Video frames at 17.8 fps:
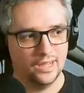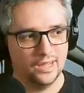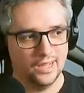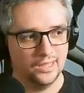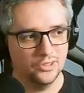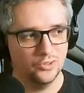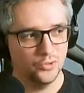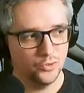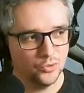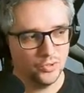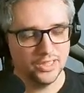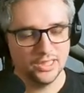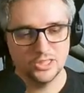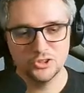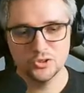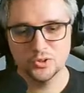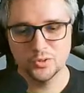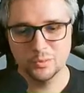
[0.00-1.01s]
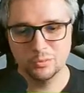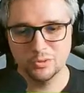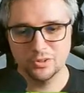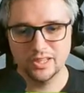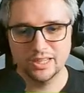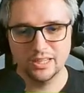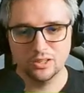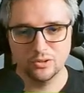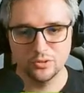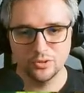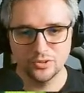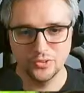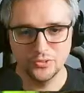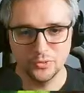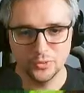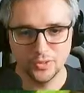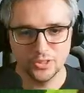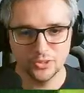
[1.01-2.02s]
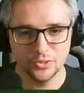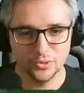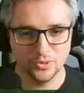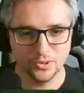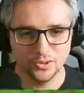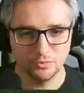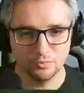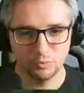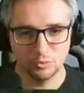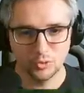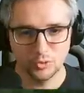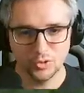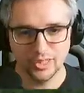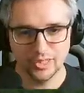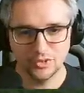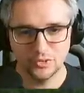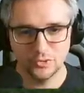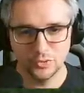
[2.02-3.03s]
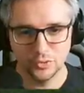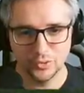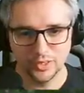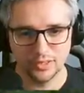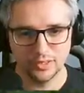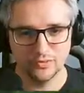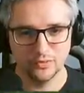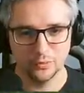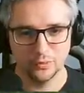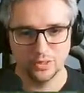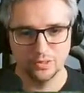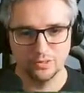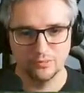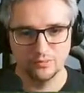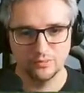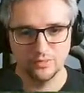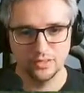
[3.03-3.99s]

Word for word: I not only enjoy, but I learn to enjoy the more I do it as well.